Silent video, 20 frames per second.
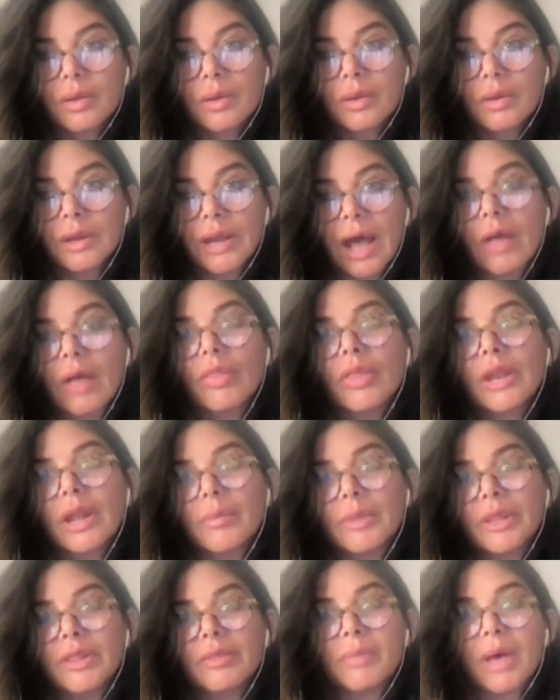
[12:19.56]
now that
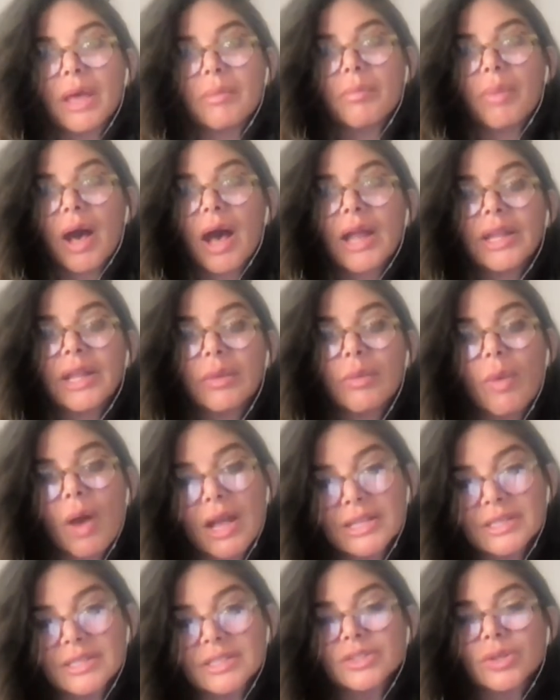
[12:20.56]
I'm in my body, why
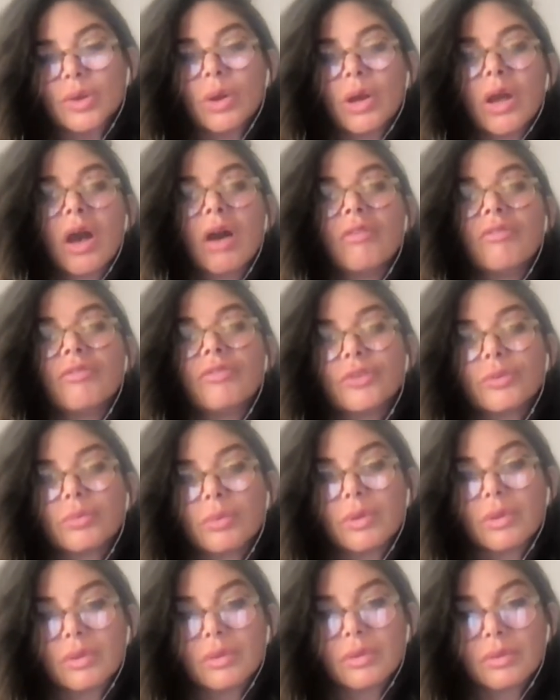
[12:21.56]
is it so
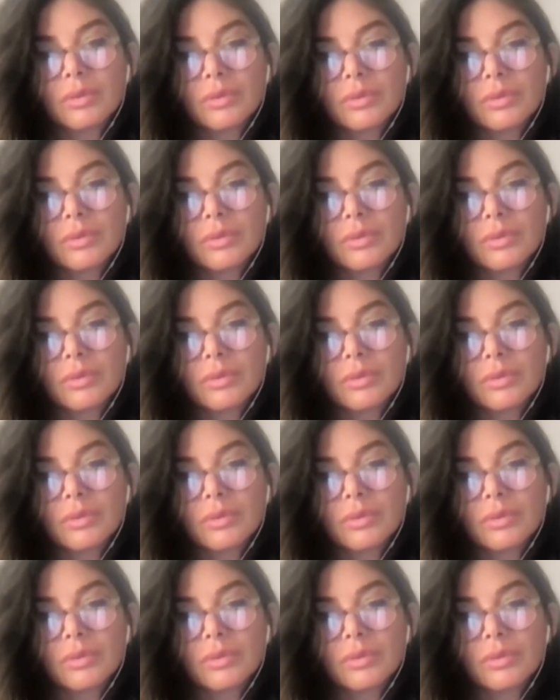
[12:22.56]
uncomfortable?